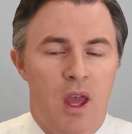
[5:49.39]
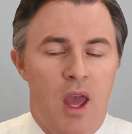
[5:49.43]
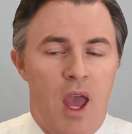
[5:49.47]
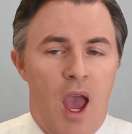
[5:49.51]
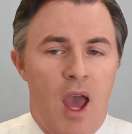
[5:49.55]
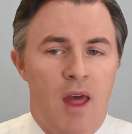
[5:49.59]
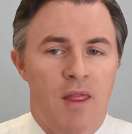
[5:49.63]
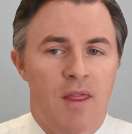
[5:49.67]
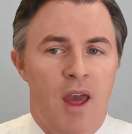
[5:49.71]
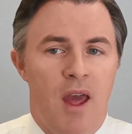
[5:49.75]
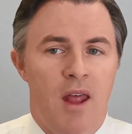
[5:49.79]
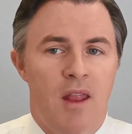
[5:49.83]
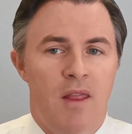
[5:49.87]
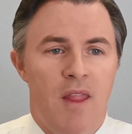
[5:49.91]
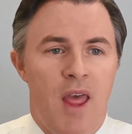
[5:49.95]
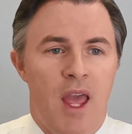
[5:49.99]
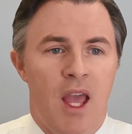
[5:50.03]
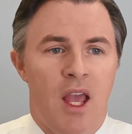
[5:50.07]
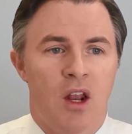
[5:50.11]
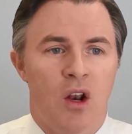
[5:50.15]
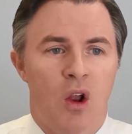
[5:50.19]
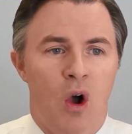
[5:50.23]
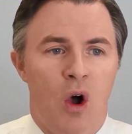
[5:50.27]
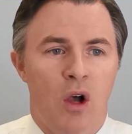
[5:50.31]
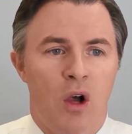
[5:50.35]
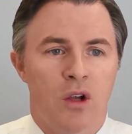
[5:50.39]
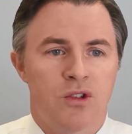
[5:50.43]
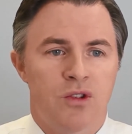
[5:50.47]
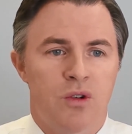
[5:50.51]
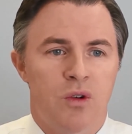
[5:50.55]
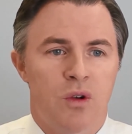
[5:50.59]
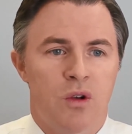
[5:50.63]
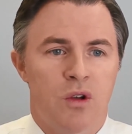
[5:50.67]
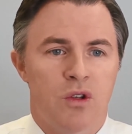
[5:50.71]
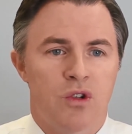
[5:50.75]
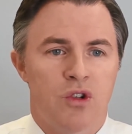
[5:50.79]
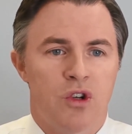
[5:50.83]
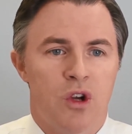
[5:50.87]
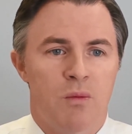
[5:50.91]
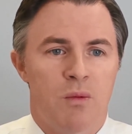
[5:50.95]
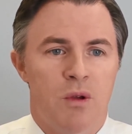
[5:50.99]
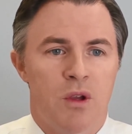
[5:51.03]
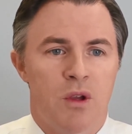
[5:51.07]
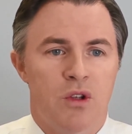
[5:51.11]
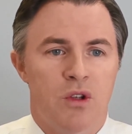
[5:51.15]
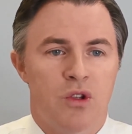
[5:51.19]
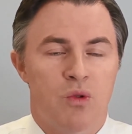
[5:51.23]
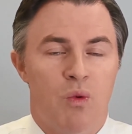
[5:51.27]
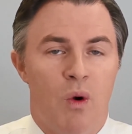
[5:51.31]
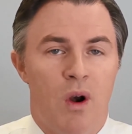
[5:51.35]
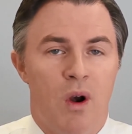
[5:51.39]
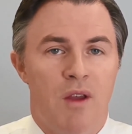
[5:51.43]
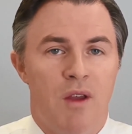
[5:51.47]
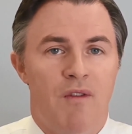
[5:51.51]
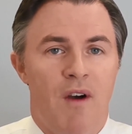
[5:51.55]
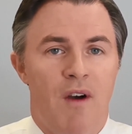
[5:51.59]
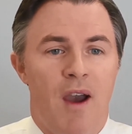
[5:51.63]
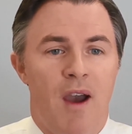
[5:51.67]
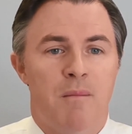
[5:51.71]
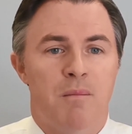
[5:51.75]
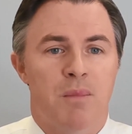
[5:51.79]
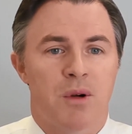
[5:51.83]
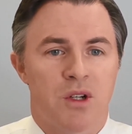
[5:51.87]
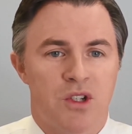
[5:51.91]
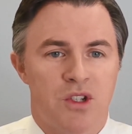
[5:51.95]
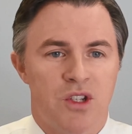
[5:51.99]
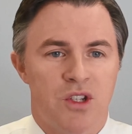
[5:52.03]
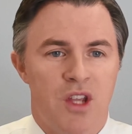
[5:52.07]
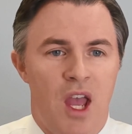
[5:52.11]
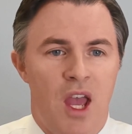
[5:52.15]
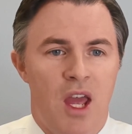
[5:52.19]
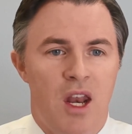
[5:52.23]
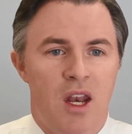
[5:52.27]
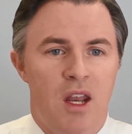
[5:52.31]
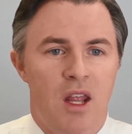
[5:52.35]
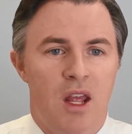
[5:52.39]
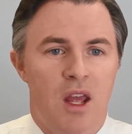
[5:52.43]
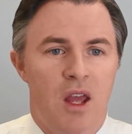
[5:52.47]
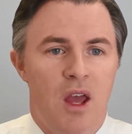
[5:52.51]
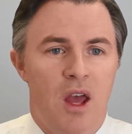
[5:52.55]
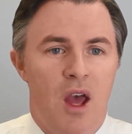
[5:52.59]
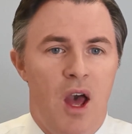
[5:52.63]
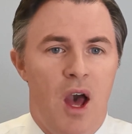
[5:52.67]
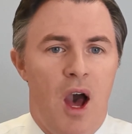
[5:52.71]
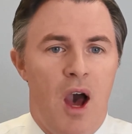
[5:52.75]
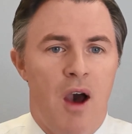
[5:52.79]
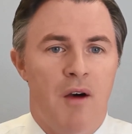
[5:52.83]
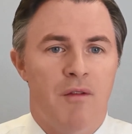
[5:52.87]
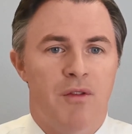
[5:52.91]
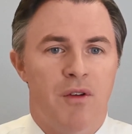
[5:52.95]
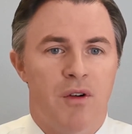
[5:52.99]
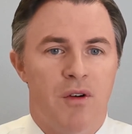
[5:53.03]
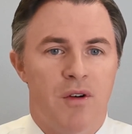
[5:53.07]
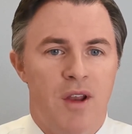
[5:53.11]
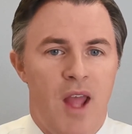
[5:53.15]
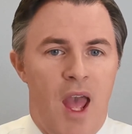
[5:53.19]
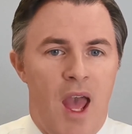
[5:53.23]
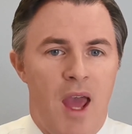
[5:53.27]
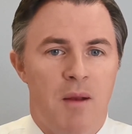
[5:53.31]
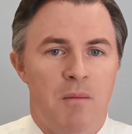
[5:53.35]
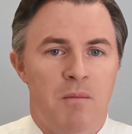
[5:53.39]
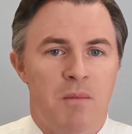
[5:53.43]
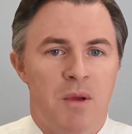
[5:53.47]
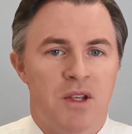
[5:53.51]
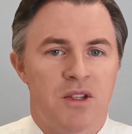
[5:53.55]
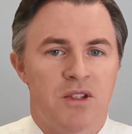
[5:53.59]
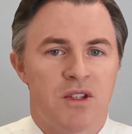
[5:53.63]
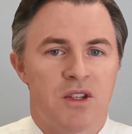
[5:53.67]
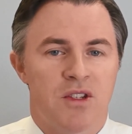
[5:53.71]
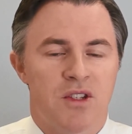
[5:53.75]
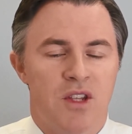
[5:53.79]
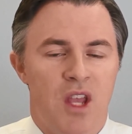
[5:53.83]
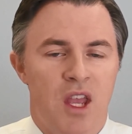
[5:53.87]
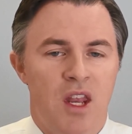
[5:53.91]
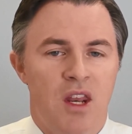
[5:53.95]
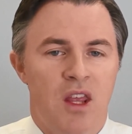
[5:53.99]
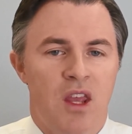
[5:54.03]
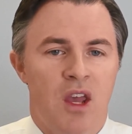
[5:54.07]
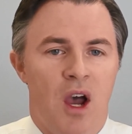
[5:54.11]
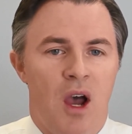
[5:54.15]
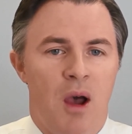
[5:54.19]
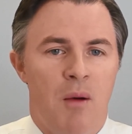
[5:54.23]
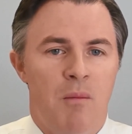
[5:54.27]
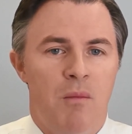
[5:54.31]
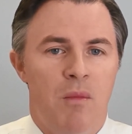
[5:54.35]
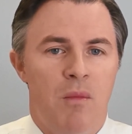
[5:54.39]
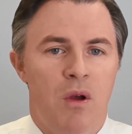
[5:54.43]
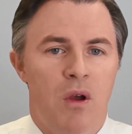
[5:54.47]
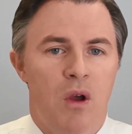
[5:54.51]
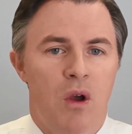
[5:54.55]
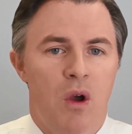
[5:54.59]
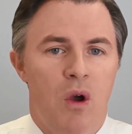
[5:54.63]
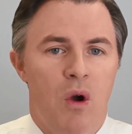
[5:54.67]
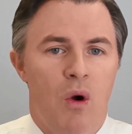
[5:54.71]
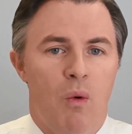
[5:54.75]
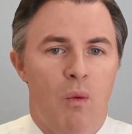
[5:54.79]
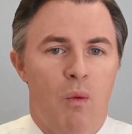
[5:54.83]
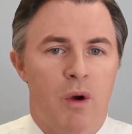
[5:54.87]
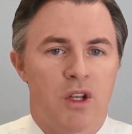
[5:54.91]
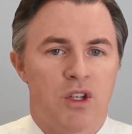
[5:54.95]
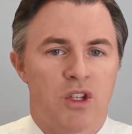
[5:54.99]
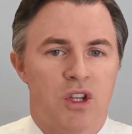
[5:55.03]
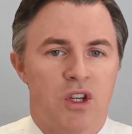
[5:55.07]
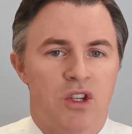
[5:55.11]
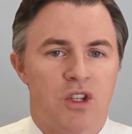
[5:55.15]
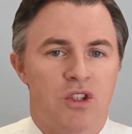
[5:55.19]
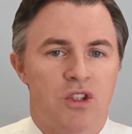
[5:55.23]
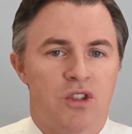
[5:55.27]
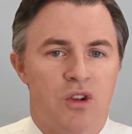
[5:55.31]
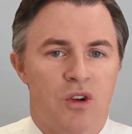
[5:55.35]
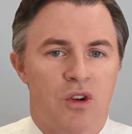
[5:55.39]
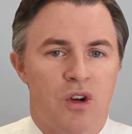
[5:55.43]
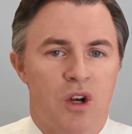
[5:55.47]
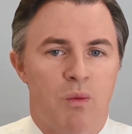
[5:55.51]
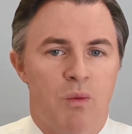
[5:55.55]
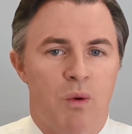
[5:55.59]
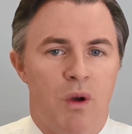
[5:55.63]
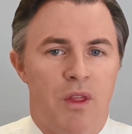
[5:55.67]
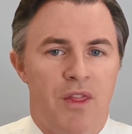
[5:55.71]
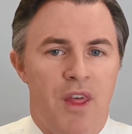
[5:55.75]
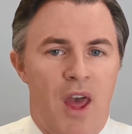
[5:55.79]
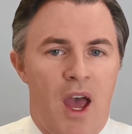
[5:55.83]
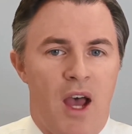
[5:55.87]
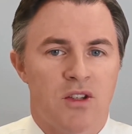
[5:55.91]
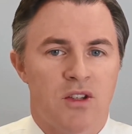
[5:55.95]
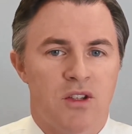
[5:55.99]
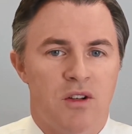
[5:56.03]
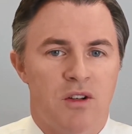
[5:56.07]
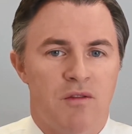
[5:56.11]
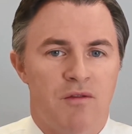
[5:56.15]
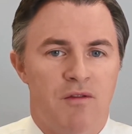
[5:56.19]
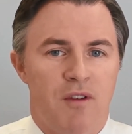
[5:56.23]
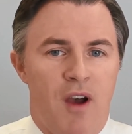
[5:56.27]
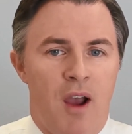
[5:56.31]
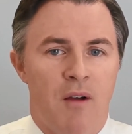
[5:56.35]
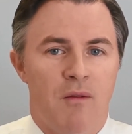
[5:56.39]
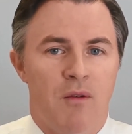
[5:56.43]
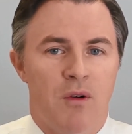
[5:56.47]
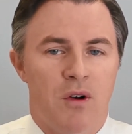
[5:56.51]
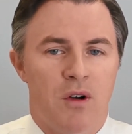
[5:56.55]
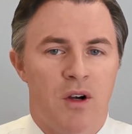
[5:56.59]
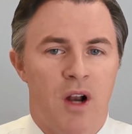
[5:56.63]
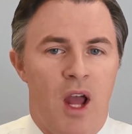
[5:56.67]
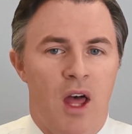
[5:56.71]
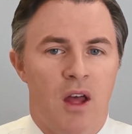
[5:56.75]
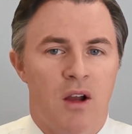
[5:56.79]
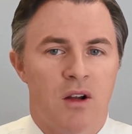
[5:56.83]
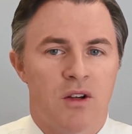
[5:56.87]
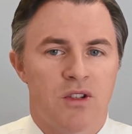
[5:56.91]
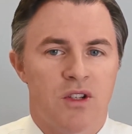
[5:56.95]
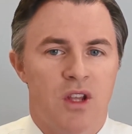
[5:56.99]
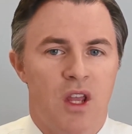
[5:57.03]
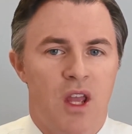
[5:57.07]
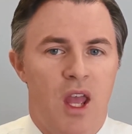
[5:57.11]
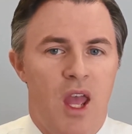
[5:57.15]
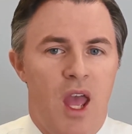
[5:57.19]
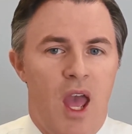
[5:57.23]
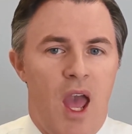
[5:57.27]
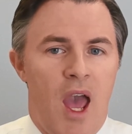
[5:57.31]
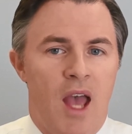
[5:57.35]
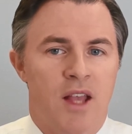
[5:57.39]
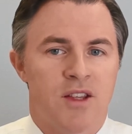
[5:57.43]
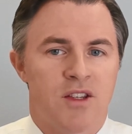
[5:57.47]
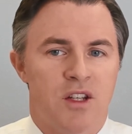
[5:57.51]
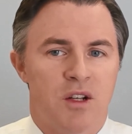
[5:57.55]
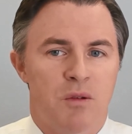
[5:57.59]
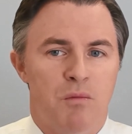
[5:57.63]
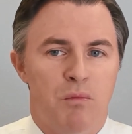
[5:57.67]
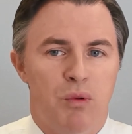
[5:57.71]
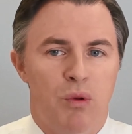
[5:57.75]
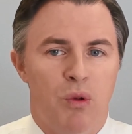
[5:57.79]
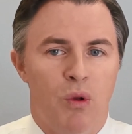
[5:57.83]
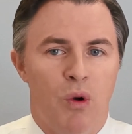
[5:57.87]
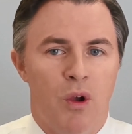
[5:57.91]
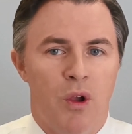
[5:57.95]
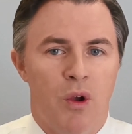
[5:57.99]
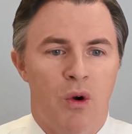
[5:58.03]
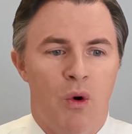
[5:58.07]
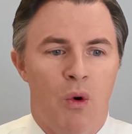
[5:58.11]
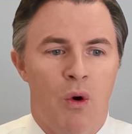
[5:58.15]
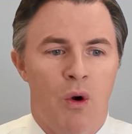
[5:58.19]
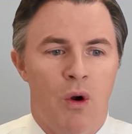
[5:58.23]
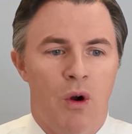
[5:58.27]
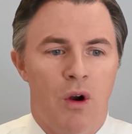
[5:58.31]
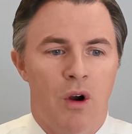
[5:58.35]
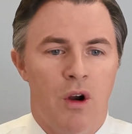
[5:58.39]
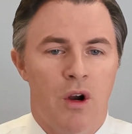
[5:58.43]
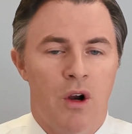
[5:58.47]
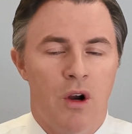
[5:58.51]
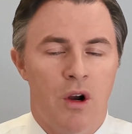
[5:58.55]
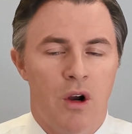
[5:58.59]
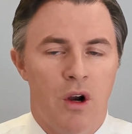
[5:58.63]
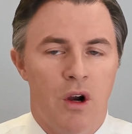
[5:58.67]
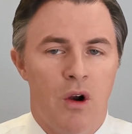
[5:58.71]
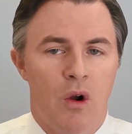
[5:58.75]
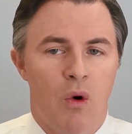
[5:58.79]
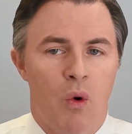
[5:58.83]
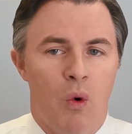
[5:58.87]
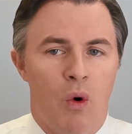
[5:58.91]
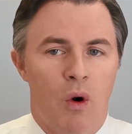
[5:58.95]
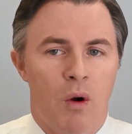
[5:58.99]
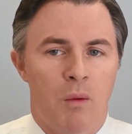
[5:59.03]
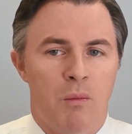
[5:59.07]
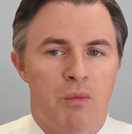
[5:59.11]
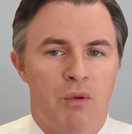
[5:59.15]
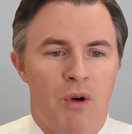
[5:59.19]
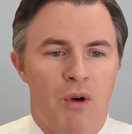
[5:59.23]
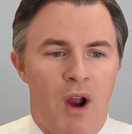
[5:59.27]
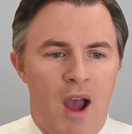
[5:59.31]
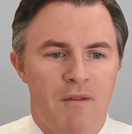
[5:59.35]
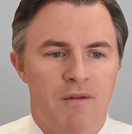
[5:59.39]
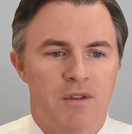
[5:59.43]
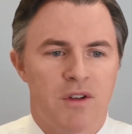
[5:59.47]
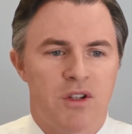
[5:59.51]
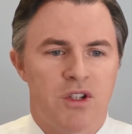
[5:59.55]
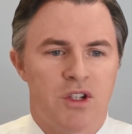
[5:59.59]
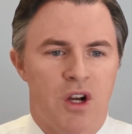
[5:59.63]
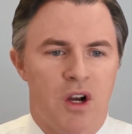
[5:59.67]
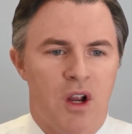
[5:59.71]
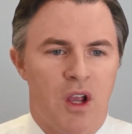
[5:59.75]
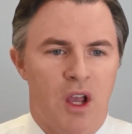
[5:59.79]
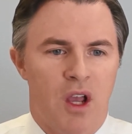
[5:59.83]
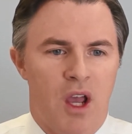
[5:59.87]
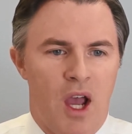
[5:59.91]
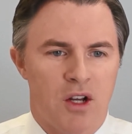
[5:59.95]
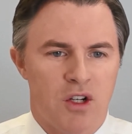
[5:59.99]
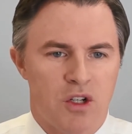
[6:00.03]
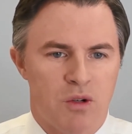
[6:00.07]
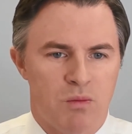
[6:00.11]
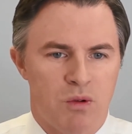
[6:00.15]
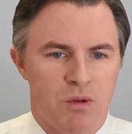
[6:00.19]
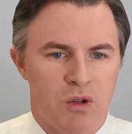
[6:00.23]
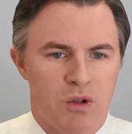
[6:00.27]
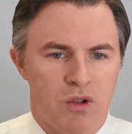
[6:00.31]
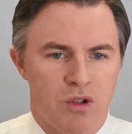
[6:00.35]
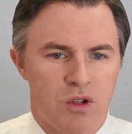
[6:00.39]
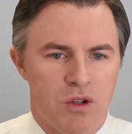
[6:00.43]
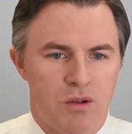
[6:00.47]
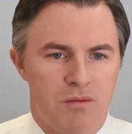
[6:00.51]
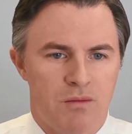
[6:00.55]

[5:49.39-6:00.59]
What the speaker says: And then they could also contribute 25% of their net business income, which is $31,500, as an employer or profit sharing contribution.